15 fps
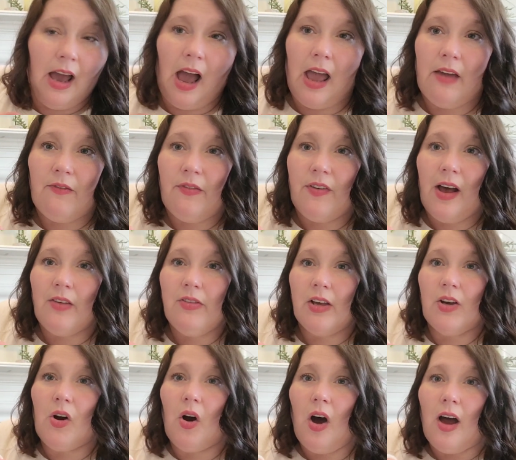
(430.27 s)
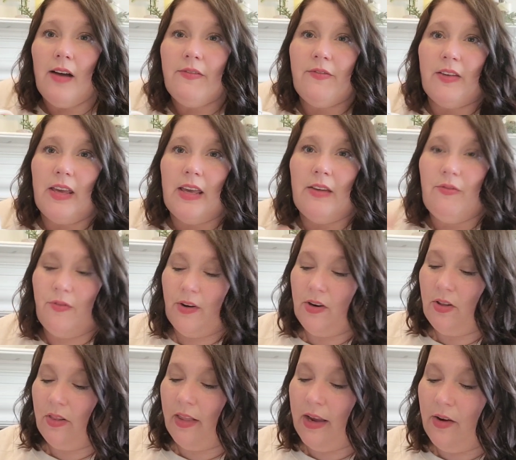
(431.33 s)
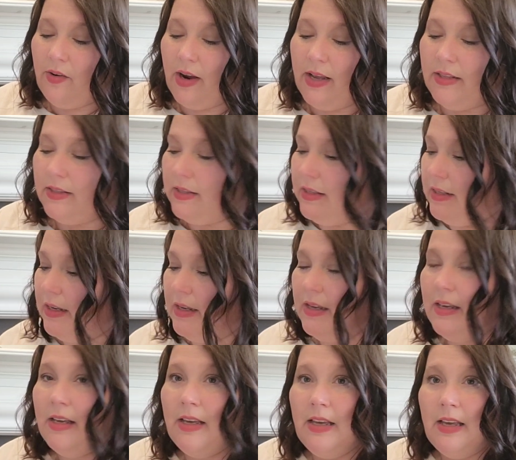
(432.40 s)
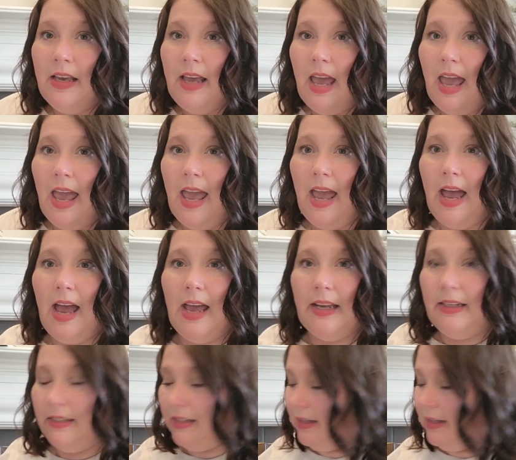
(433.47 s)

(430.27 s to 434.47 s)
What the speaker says: I had found the coffee for clearance, and